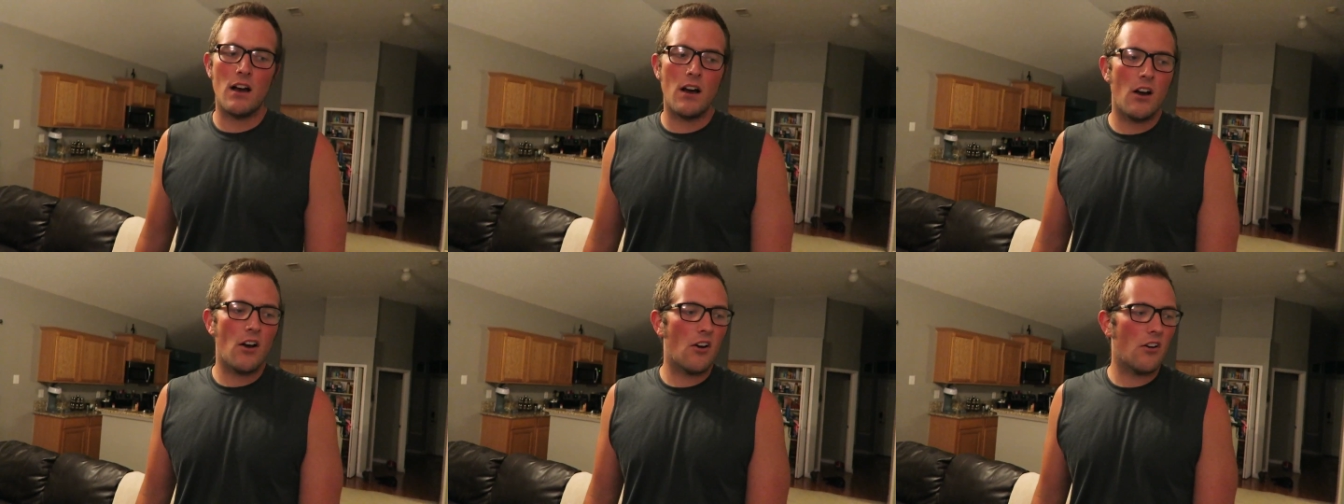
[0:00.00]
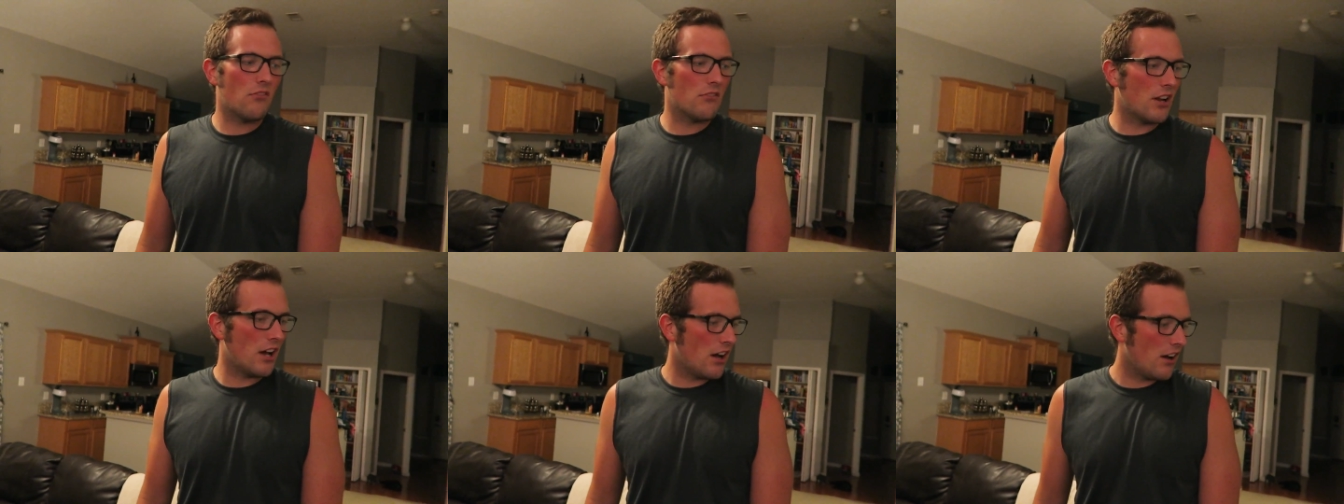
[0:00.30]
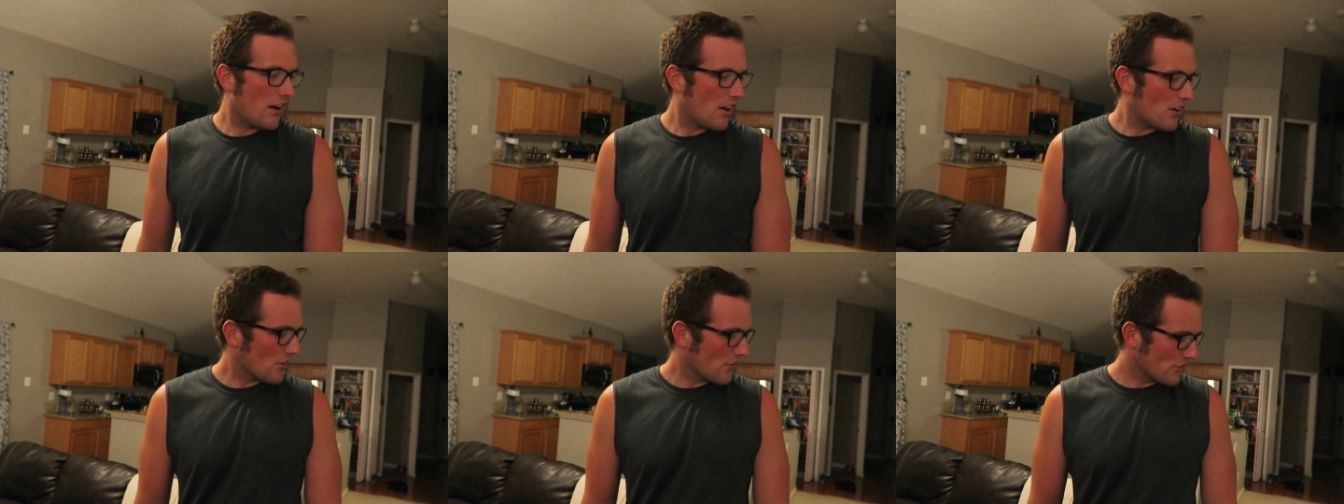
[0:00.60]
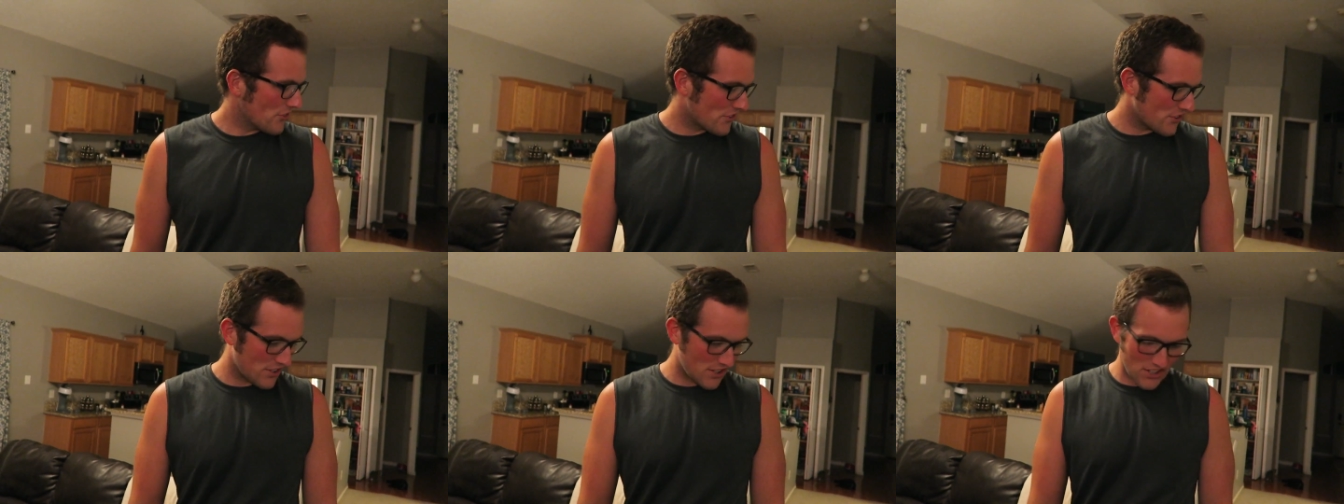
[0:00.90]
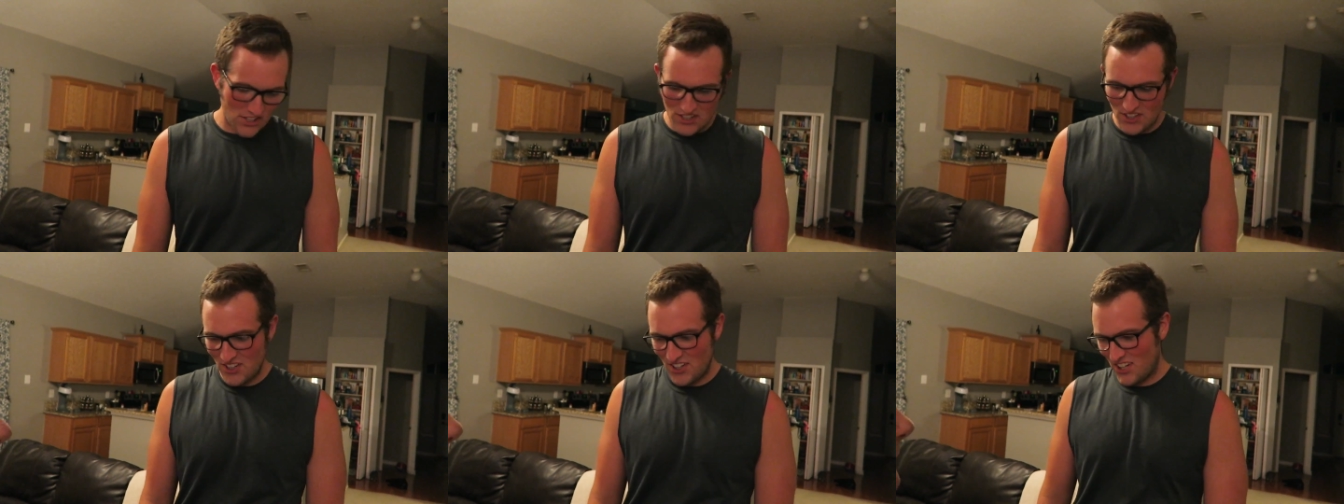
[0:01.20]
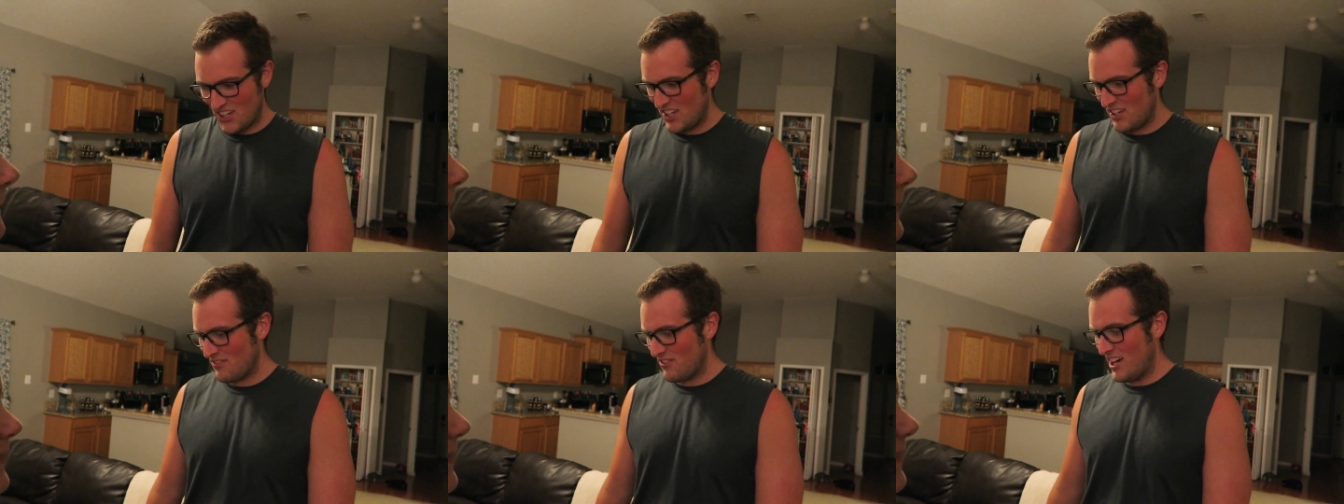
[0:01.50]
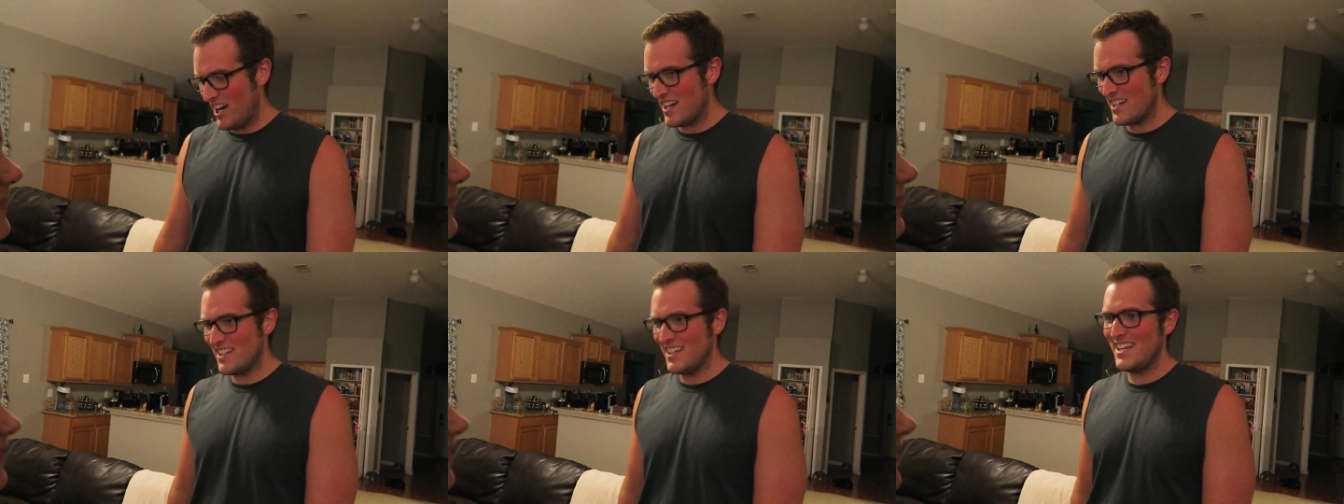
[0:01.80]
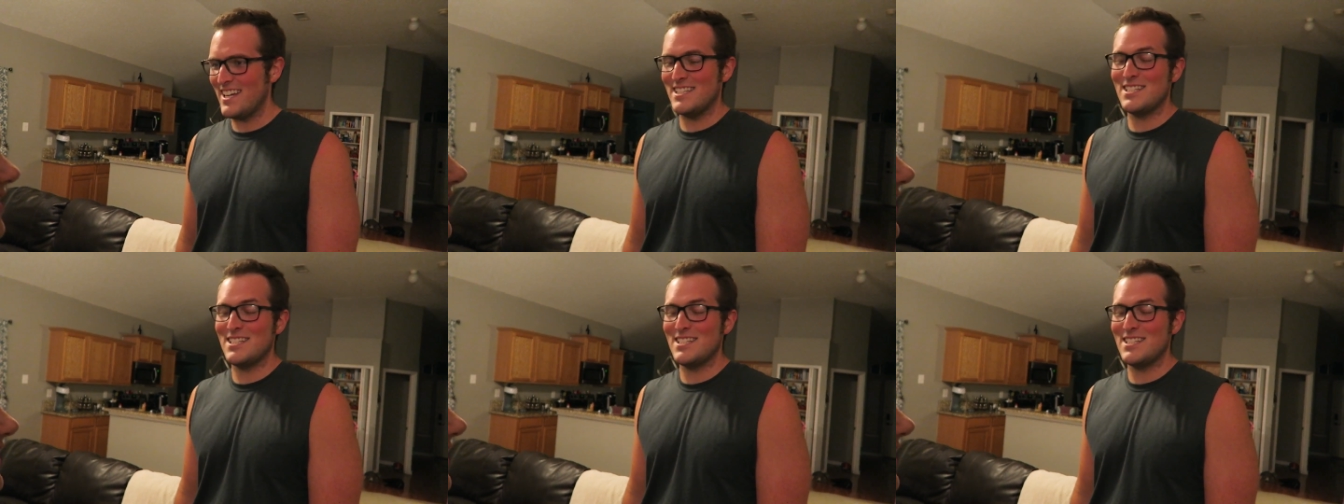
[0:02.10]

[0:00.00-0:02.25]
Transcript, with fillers: oh no, I don't see it, I can't find it.